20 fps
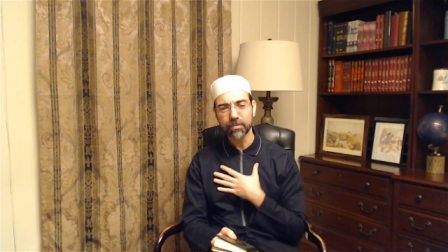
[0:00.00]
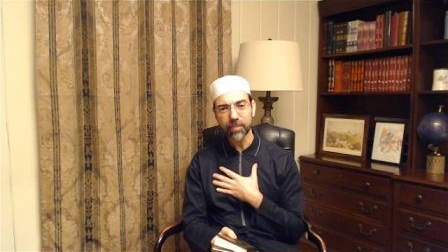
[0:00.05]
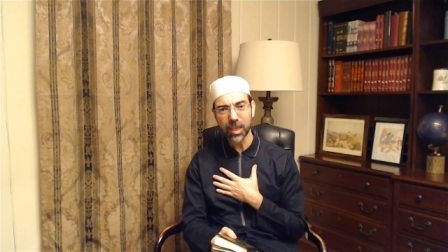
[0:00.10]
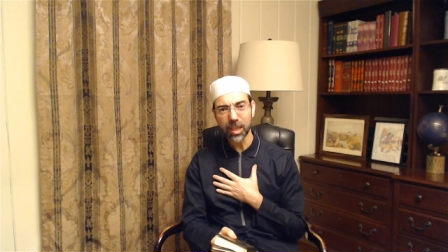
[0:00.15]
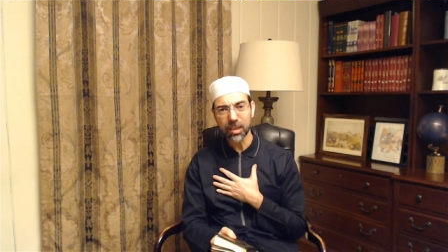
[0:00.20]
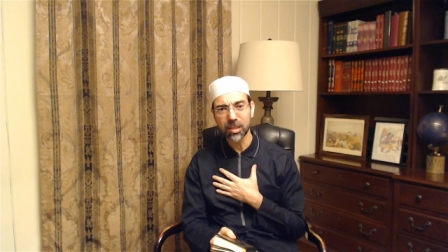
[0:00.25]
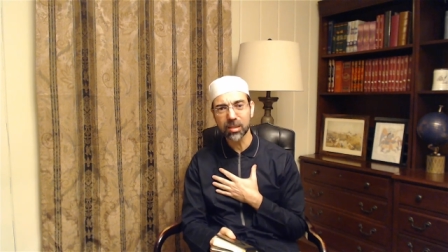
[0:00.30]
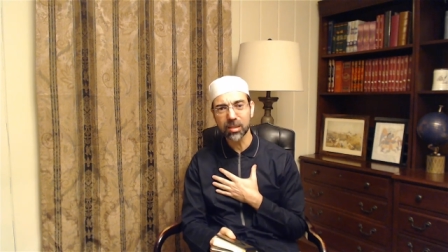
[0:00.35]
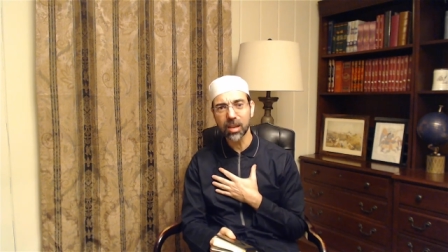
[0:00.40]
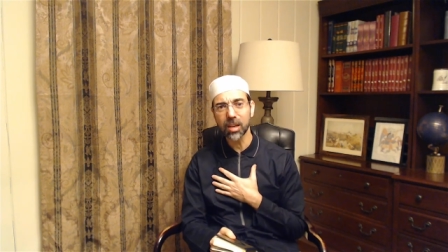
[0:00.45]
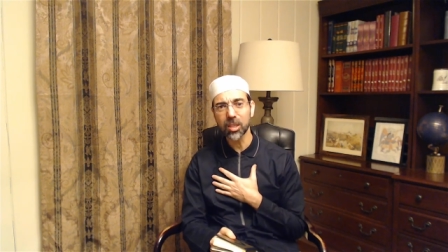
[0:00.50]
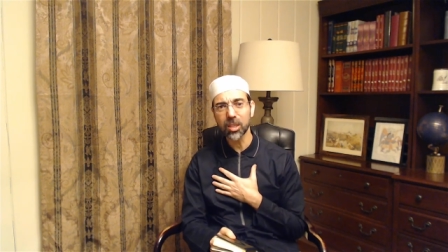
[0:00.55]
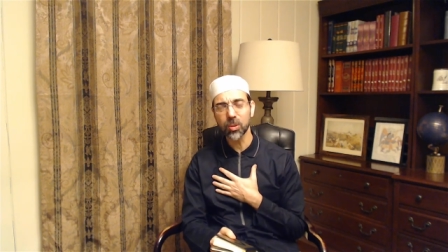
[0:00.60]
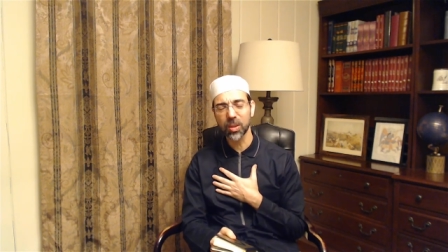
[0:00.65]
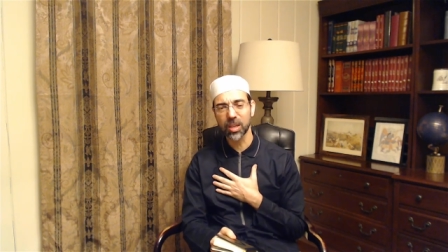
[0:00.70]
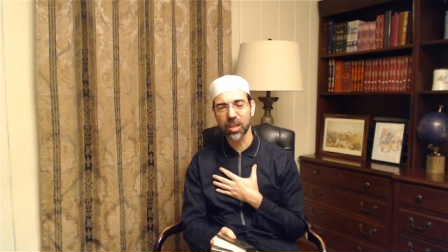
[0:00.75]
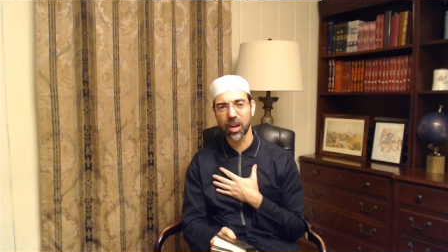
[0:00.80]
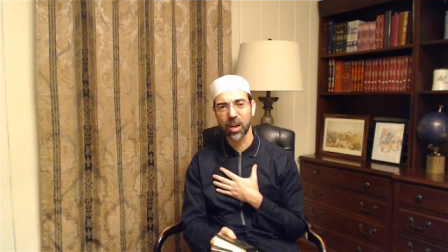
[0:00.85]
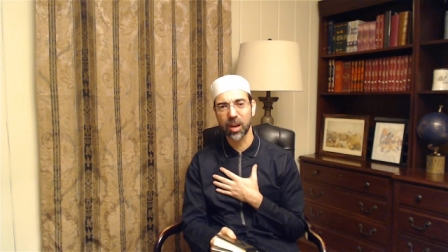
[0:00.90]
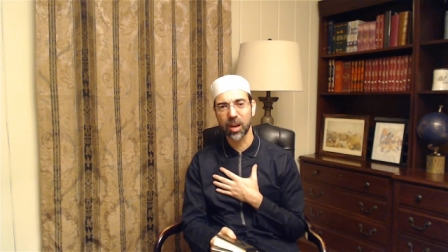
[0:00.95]
Starts with
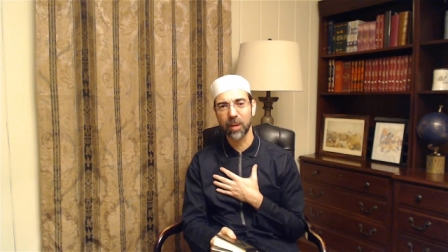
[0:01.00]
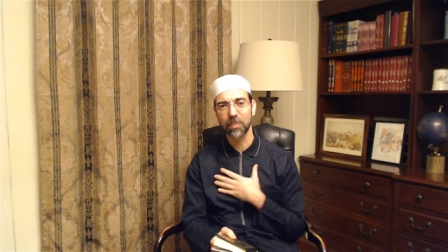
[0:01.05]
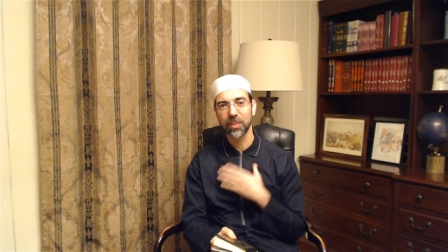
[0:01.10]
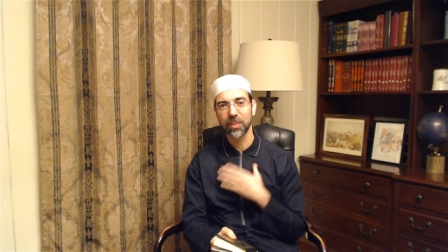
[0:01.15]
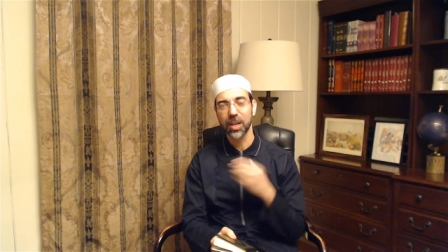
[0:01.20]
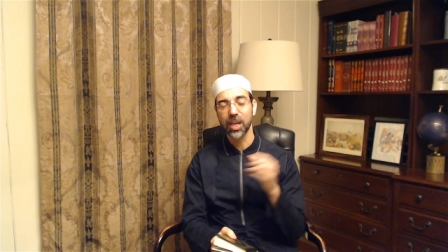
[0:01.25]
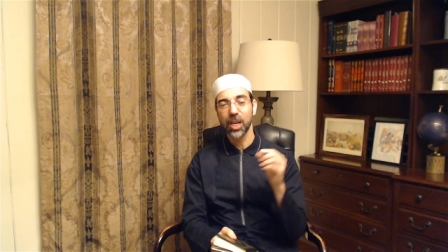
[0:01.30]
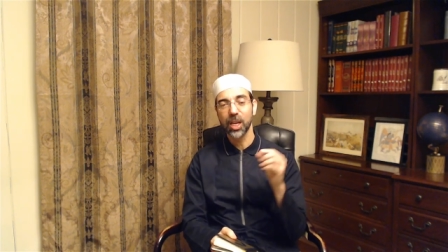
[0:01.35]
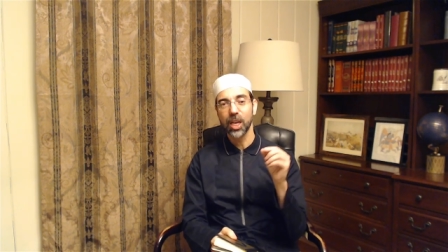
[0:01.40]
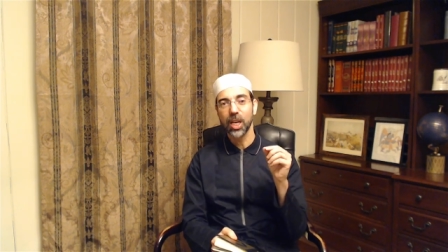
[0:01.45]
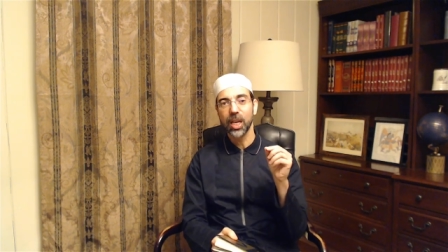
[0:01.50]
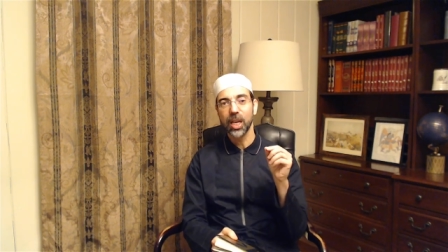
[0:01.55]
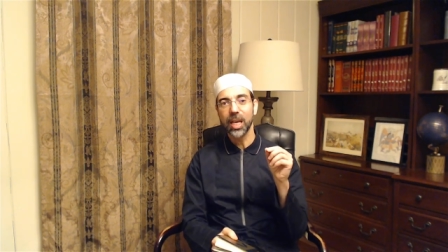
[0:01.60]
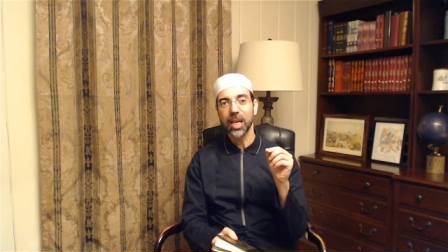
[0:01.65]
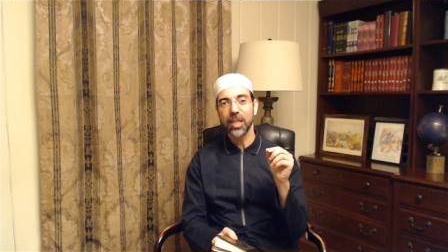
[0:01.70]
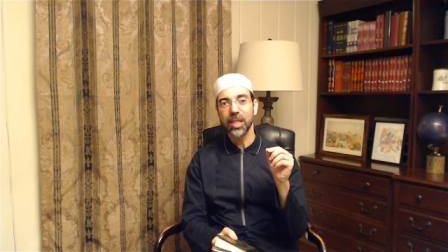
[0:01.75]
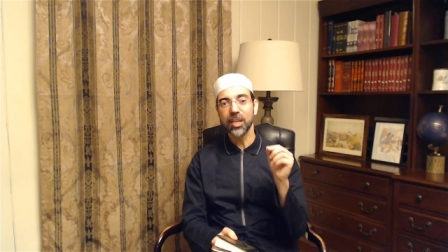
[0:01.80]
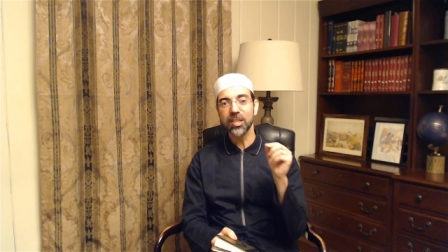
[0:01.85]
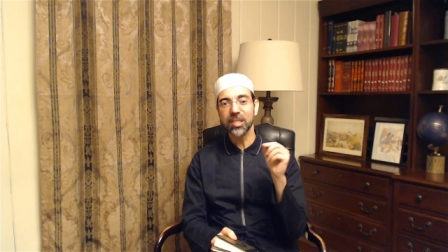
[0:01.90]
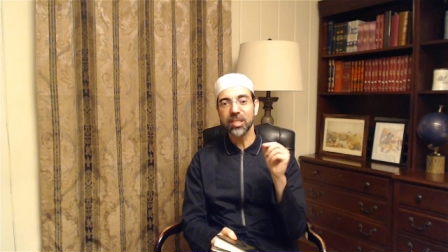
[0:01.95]
the heart.
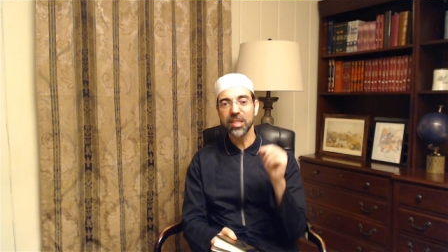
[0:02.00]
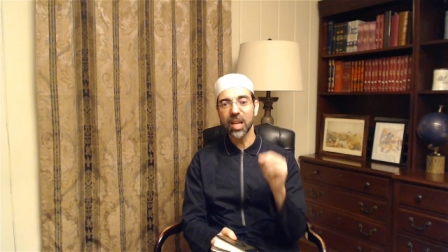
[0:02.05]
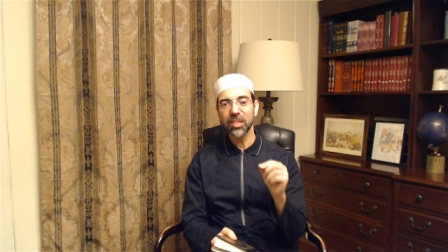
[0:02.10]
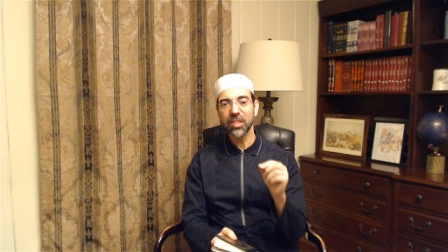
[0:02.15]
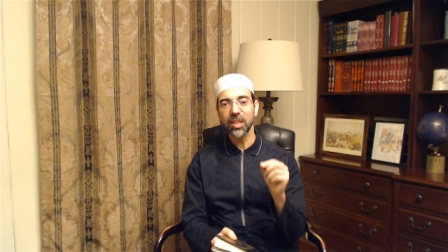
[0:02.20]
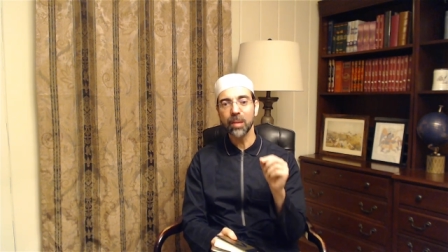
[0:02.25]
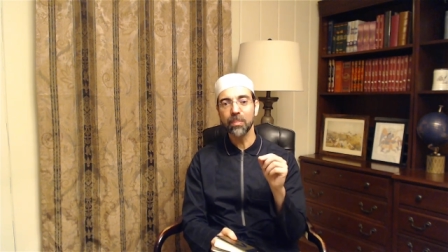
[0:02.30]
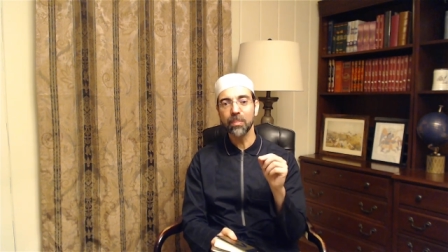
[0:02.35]
There's nothing